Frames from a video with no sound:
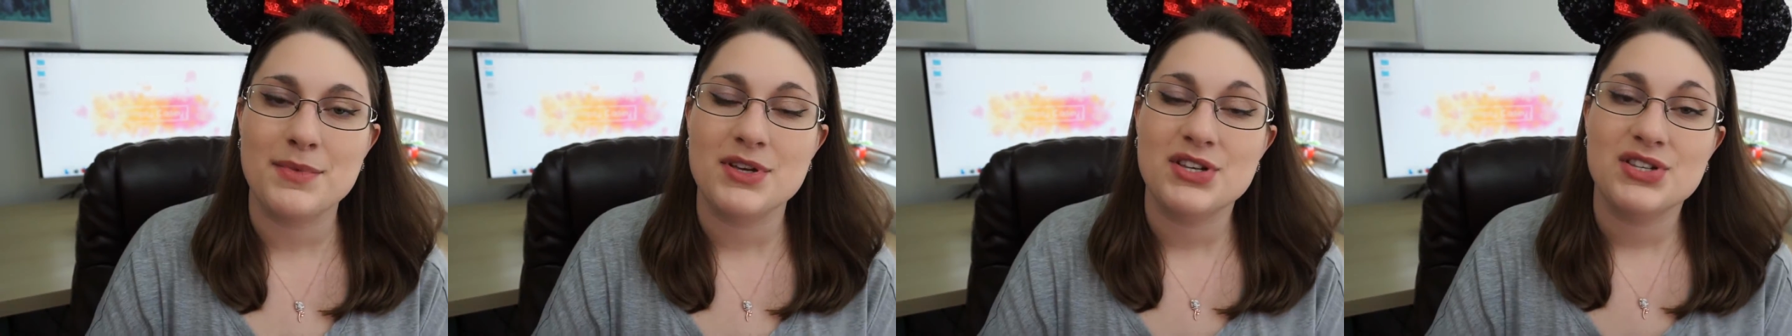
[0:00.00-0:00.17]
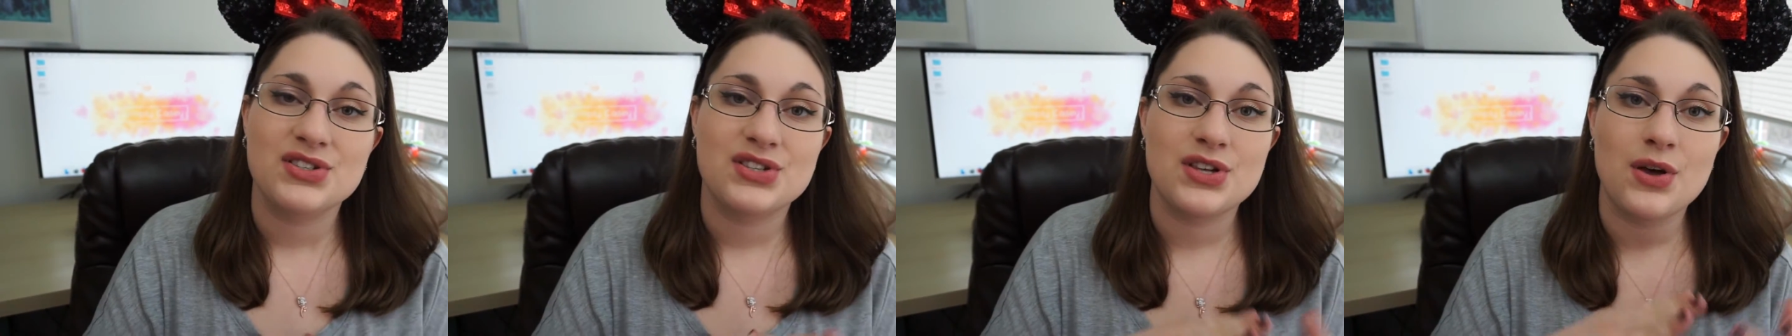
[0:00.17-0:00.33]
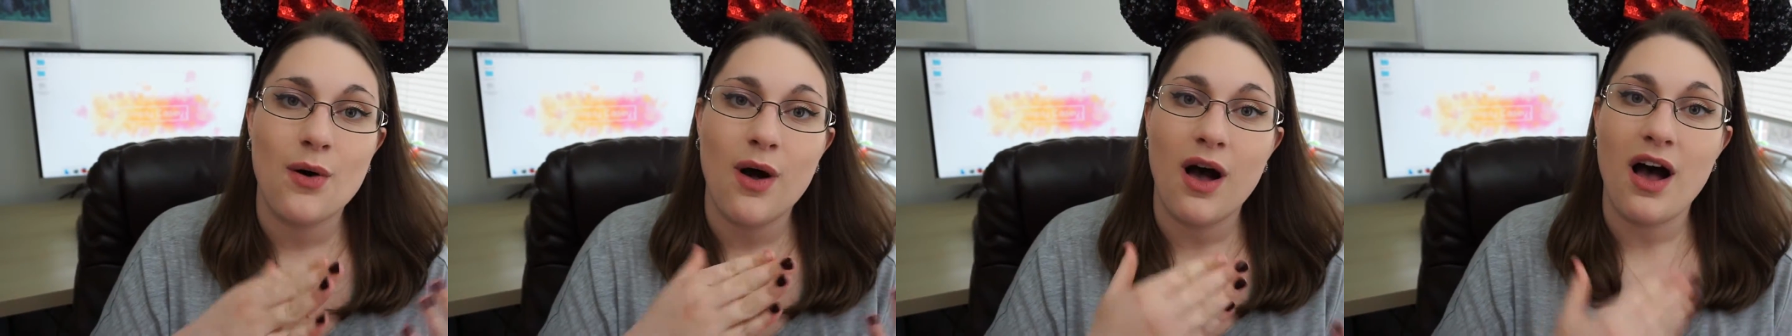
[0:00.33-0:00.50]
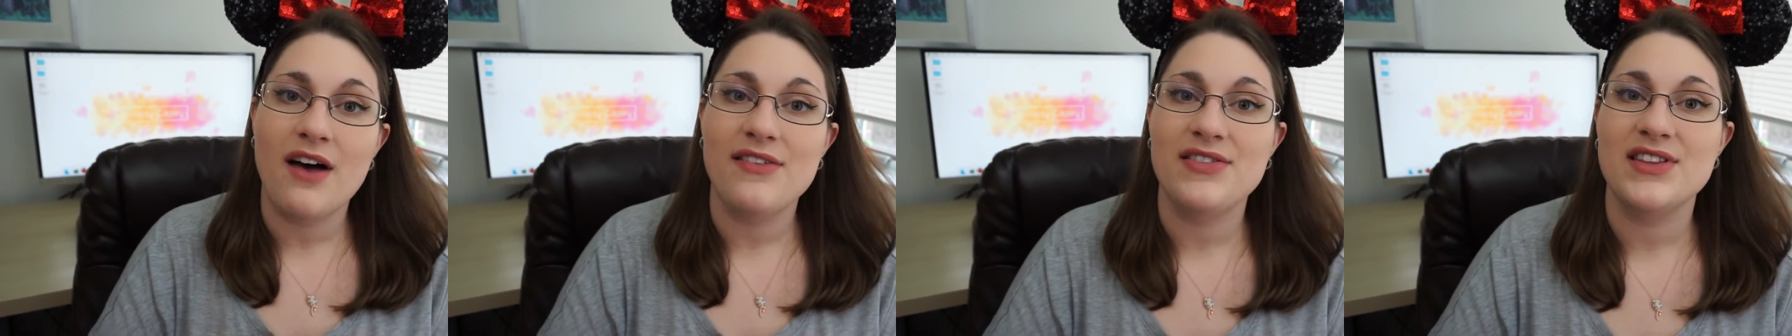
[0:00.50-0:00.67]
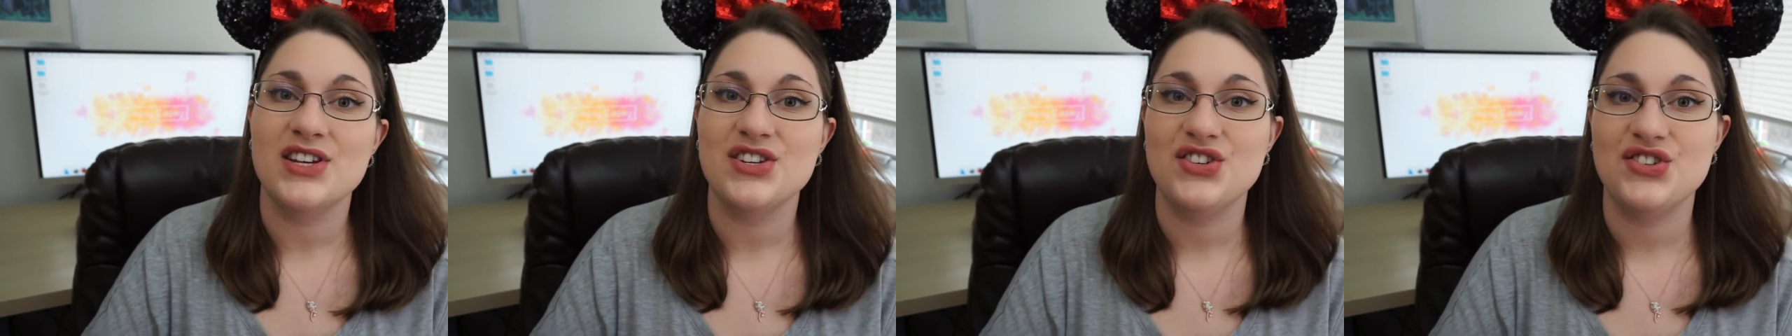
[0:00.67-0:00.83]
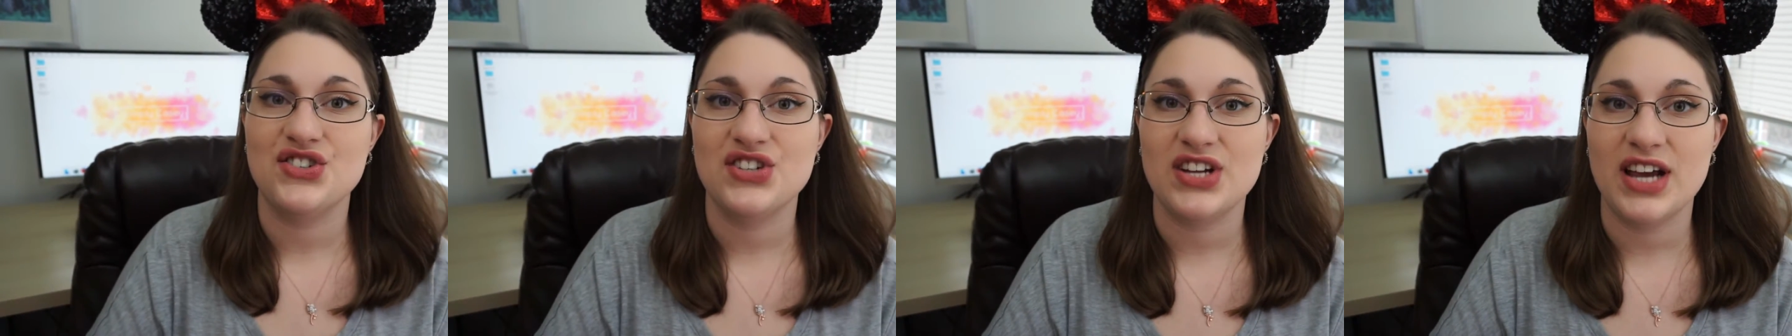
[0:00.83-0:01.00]
So on
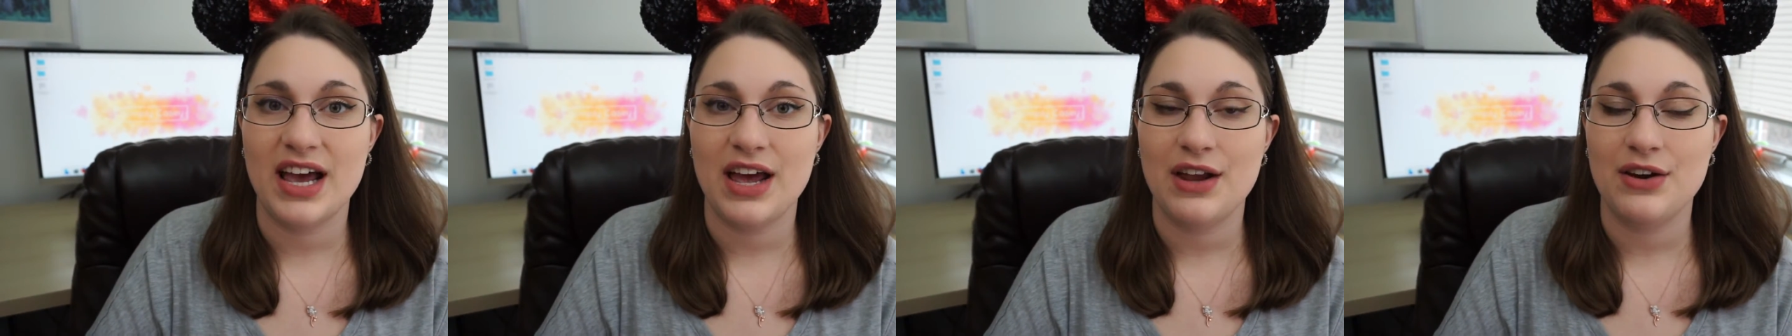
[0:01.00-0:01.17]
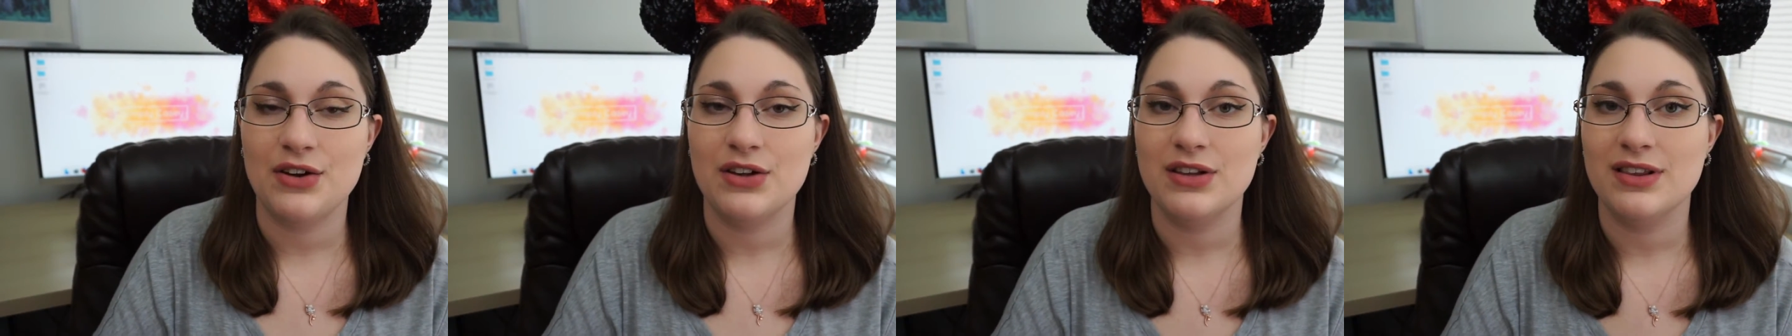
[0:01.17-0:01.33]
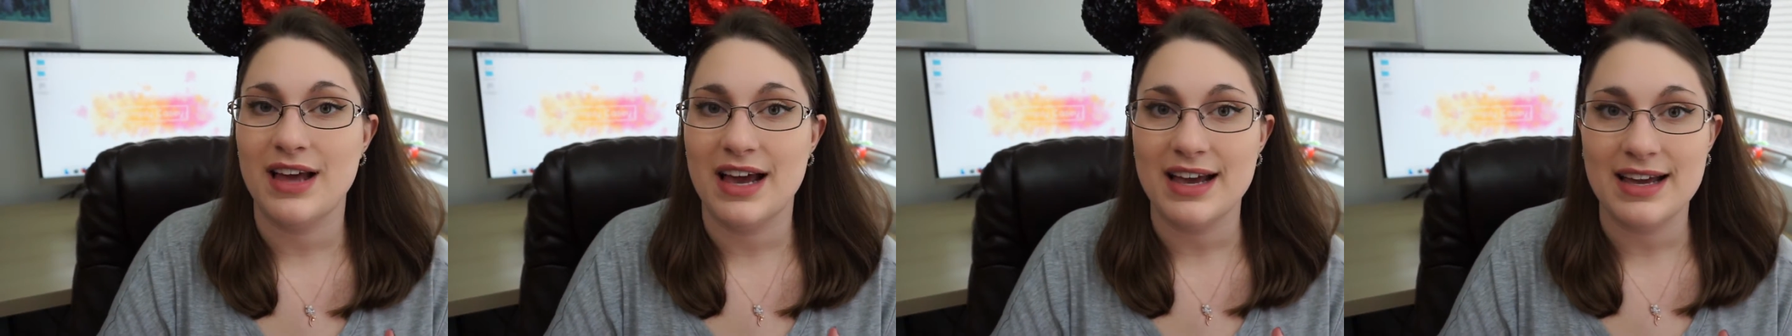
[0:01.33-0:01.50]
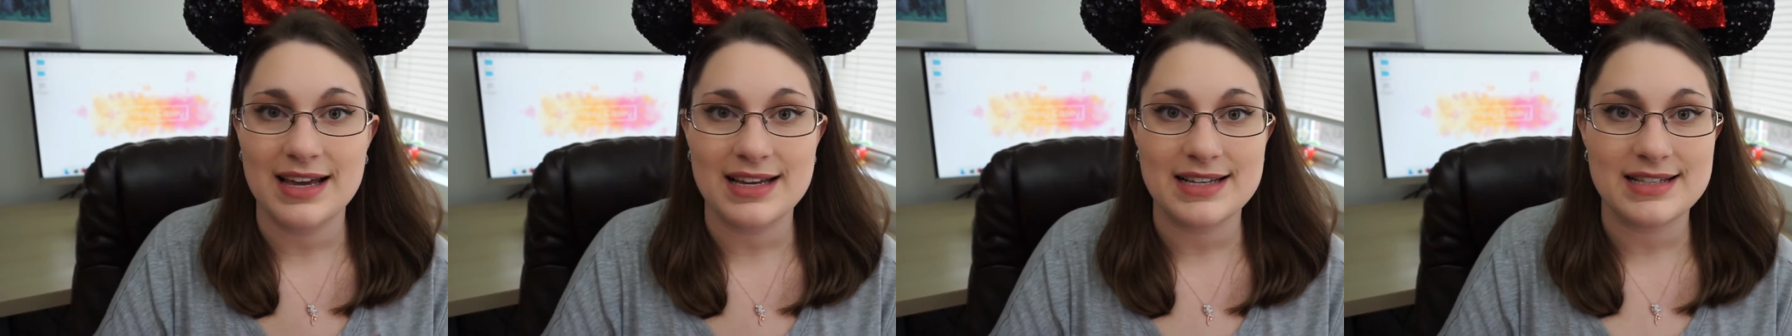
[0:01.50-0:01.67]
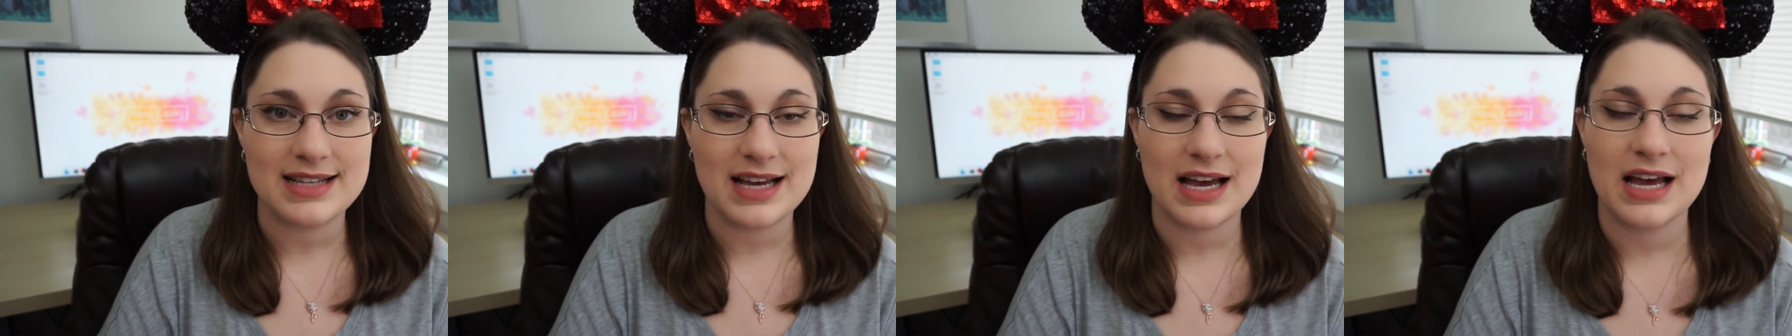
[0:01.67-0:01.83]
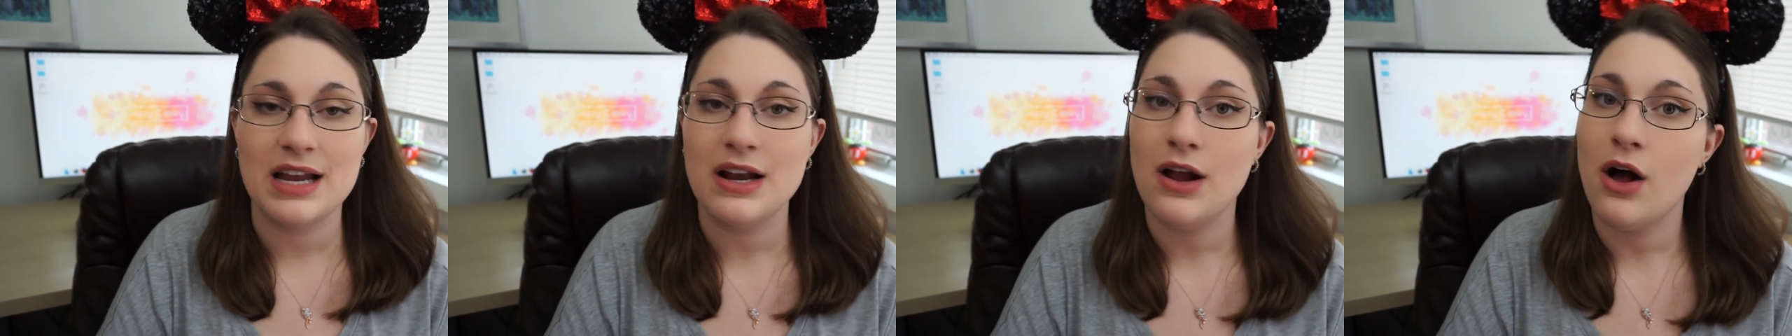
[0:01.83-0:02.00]
this channel, like I
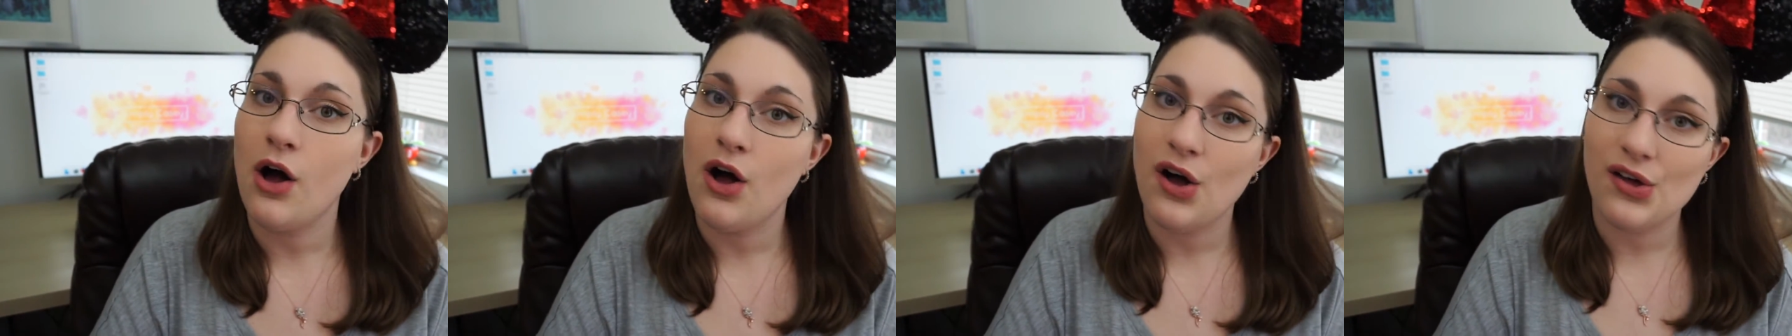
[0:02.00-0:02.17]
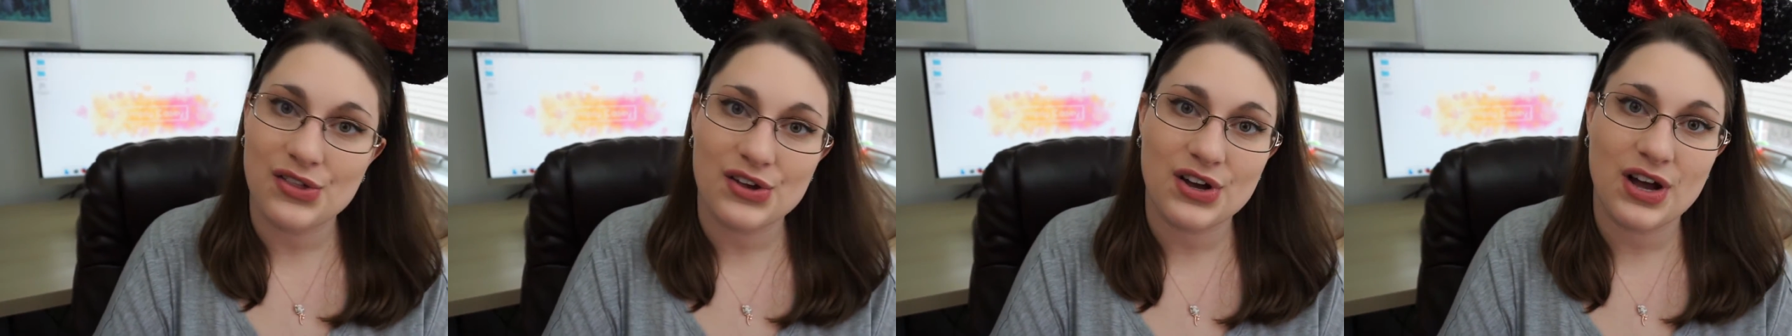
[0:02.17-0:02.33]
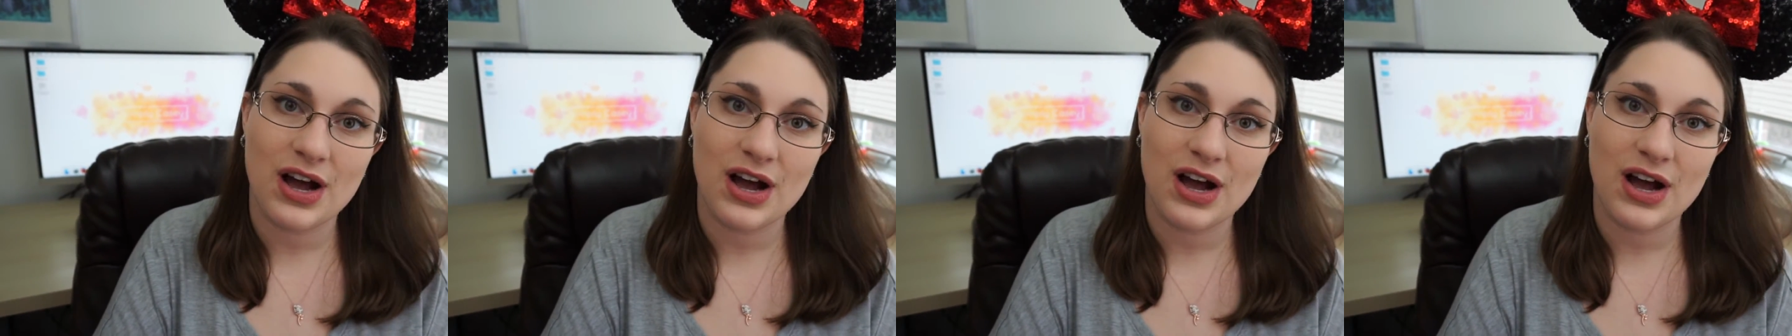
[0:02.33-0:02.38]
said, all the